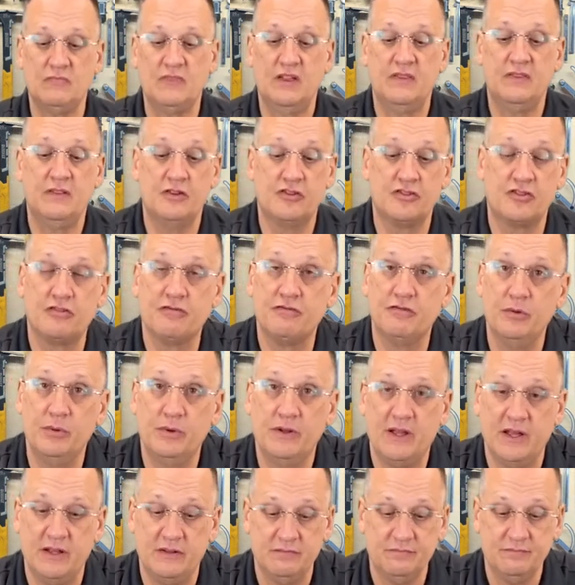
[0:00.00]
There's our fluid
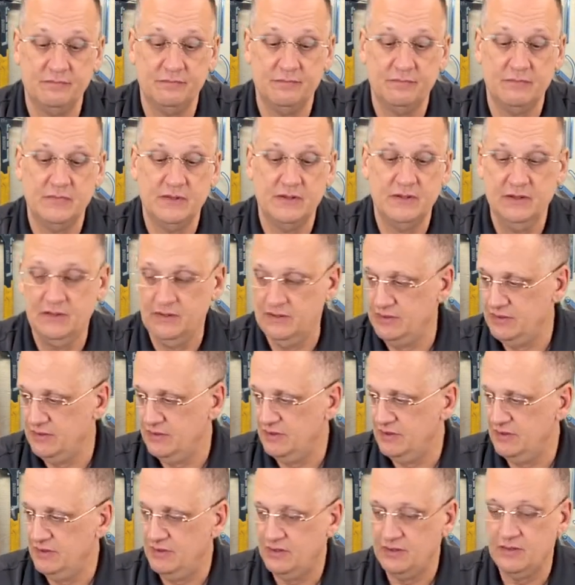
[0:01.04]
head.
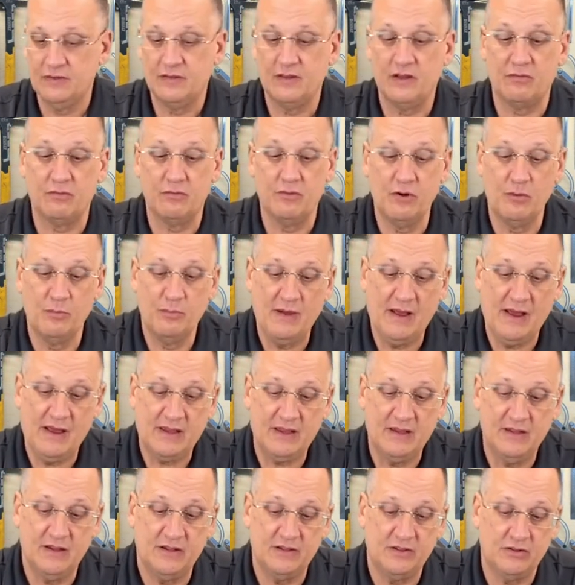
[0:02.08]
That rear
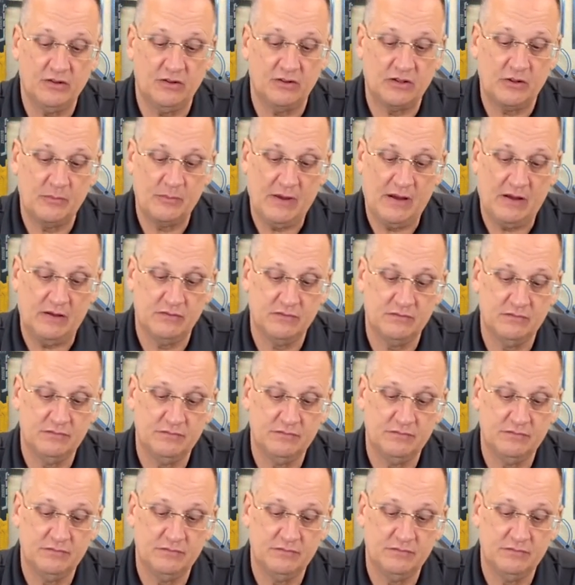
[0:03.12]
packing I talked about,